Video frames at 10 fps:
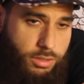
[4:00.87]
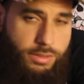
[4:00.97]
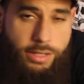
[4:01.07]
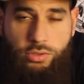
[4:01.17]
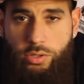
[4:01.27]

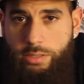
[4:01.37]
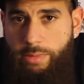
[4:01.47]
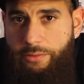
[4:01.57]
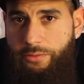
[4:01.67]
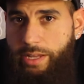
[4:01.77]
I'll talk to
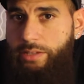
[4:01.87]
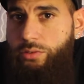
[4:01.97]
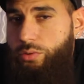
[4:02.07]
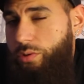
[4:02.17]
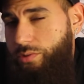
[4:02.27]
my friend
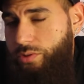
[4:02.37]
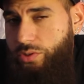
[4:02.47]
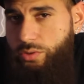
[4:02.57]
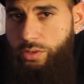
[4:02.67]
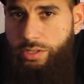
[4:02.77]
who owns the
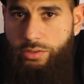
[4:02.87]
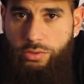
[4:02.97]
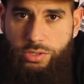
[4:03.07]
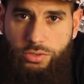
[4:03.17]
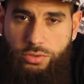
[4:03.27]
store,
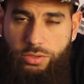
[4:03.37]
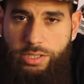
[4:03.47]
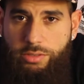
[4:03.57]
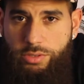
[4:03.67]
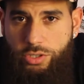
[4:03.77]
Yours
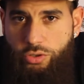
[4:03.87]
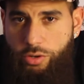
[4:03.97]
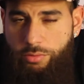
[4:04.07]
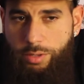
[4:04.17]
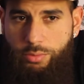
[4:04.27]
Truly. It was a
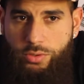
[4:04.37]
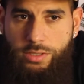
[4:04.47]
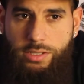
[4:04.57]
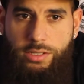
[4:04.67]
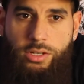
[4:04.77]
streetwear
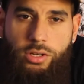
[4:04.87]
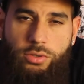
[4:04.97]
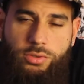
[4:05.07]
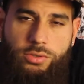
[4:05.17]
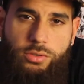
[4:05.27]
boutique
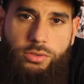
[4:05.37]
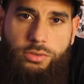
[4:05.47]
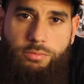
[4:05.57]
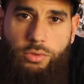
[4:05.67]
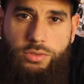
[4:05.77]
who sold
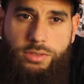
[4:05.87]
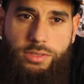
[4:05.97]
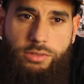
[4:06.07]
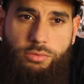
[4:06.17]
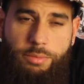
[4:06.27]

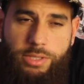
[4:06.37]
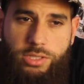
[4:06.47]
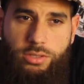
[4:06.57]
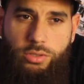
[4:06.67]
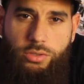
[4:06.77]
mostly women's
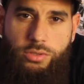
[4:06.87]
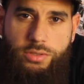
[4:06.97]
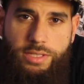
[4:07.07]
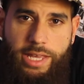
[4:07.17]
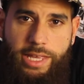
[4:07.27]

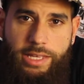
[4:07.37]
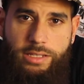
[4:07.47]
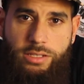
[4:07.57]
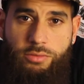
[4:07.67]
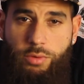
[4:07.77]
clothes
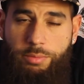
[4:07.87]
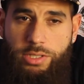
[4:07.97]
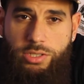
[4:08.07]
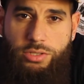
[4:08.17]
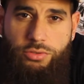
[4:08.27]
and
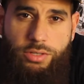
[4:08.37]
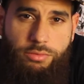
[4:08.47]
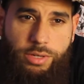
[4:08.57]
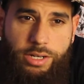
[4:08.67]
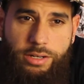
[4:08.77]
women's
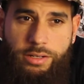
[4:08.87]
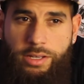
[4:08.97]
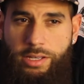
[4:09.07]
streetwear